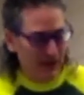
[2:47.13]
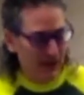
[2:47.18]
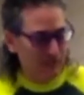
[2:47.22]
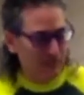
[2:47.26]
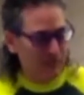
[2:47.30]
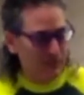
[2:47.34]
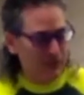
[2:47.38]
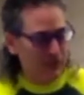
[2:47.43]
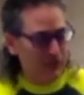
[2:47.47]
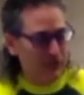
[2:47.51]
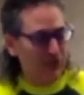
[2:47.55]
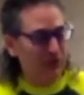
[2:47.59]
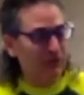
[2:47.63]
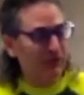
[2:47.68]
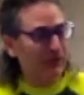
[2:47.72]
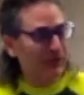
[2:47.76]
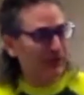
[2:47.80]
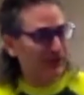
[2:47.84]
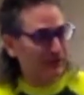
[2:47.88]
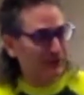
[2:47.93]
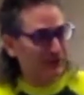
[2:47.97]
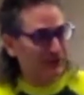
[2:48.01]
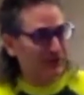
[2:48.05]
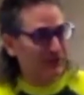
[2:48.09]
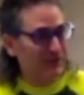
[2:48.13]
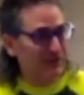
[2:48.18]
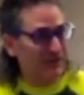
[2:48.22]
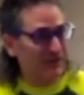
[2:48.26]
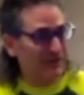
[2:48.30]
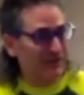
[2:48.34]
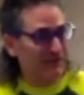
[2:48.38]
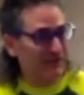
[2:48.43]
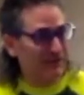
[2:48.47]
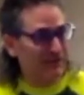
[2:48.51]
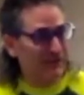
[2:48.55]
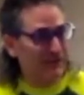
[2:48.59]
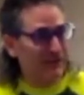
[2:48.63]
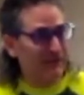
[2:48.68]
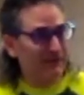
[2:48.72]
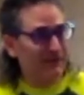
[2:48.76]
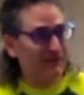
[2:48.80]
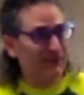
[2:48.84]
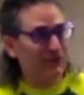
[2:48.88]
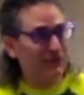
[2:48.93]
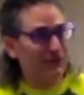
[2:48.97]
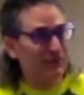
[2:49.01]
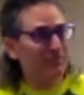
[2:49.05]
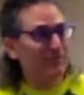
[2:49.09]
But don't kid yourself and think
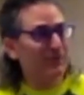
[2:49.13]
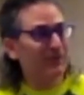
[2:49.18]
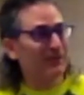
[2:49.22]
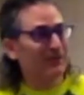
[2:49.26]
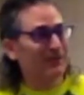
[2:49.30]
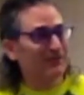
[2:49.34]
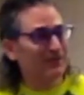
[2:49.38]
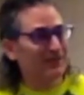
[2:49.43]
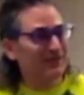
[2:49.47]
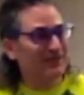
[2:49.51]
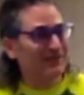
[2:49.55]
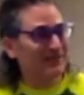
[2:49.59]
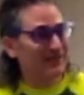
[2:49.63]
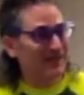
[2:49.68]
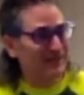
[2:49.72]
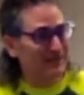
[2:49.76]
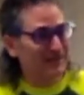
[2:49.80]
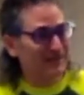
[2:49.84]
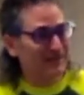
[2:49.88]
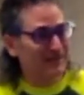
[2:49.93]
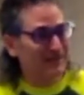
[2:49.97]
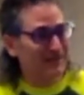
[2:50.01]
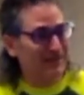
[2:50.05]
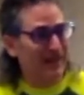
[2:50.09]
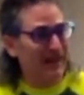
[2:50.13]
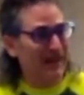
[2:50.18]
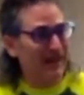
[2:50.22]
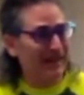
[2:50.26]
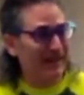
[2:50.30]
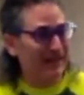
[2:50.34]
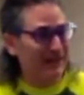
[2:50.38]
that just because it says it's a high